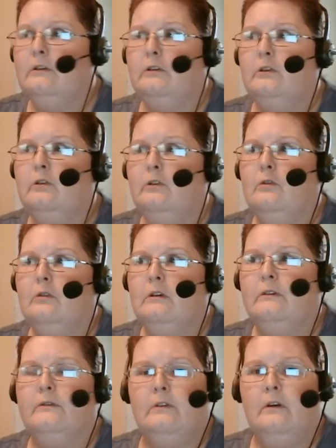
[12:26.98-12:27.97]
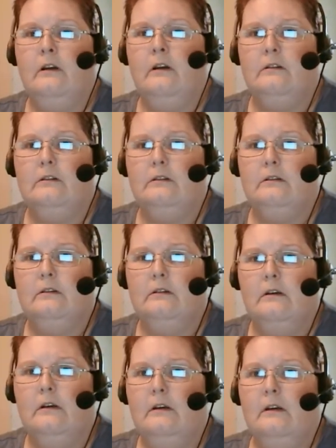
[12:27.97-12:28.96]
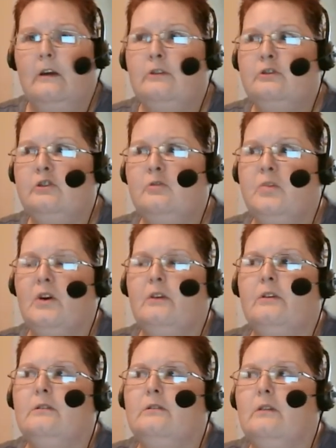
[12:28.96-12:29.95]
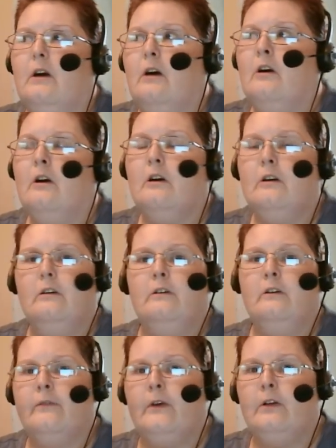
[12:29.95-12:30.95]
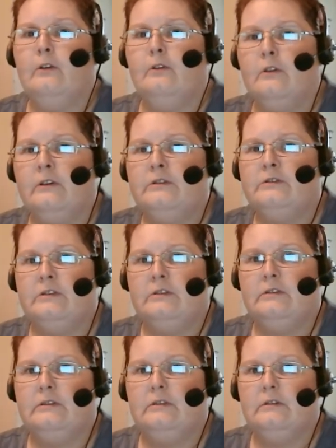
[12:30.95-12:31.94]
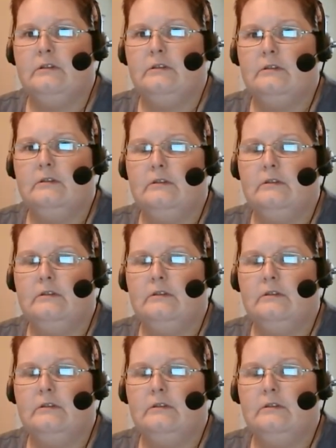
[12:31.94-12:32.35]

then you don't love Christ. And your brothers are your fellow Christians,